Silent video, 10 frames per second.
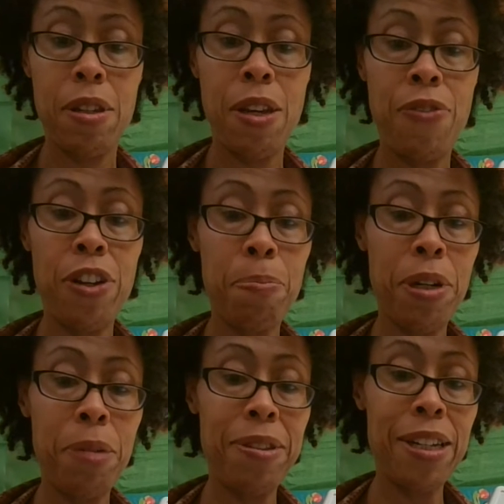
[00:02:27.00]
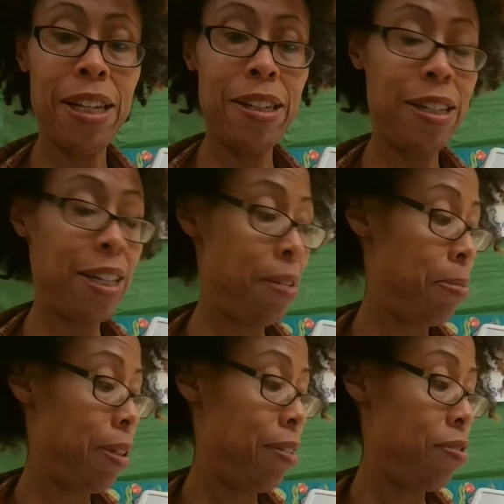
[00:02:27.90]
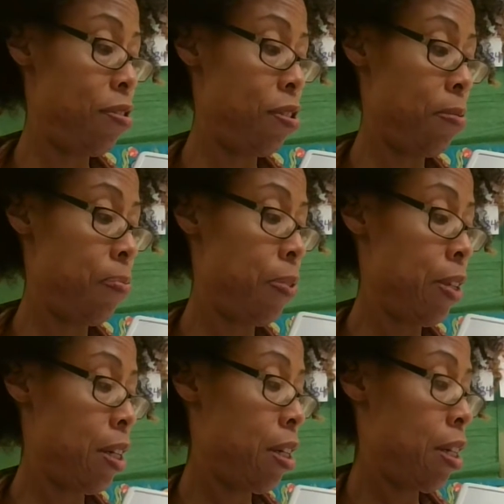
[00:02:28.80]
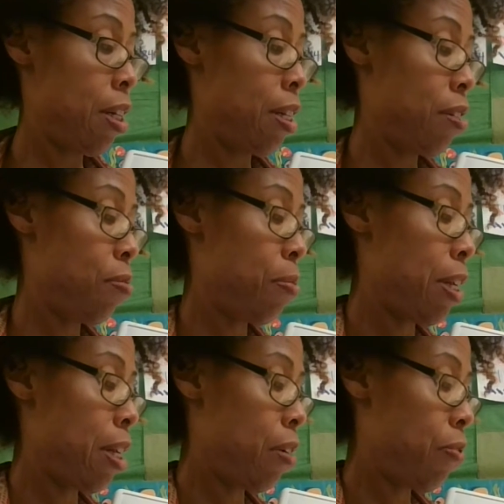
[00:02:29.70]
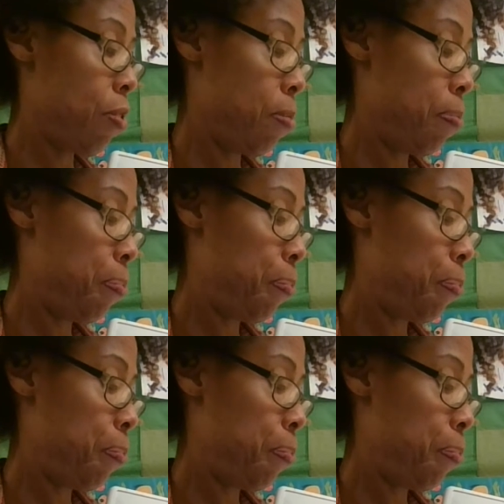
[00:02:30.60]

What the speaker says: If you can put it beside the 10, please do. I just ran out of room.